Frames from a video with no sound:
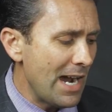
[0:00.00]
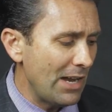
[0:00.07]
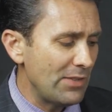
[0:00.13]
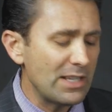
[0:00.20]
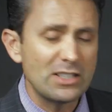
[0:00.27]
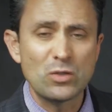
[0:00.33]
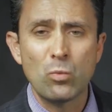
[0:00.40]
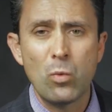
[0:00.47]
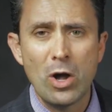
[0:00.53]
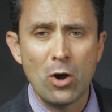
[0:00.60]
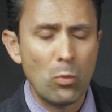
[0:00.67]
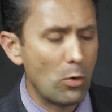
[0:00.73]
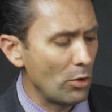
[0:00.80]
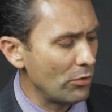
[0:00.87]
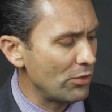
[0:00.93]
I think it's
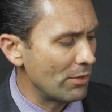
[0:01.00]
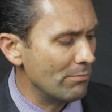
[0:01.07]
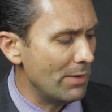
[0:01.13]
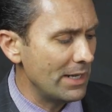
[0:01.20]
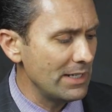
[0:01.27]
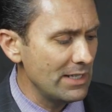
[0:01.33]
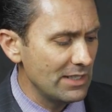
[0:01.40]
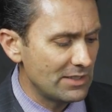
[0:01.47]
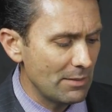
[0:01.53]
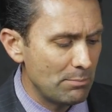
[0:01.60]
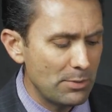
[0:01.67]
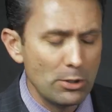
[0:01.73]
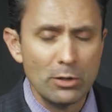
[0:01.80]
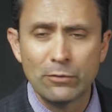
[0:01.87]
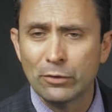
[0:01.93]
well worth your money. It's a
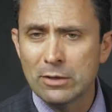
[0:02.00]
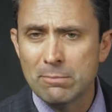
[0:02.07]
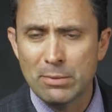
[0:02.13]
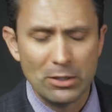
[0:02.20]
beautifully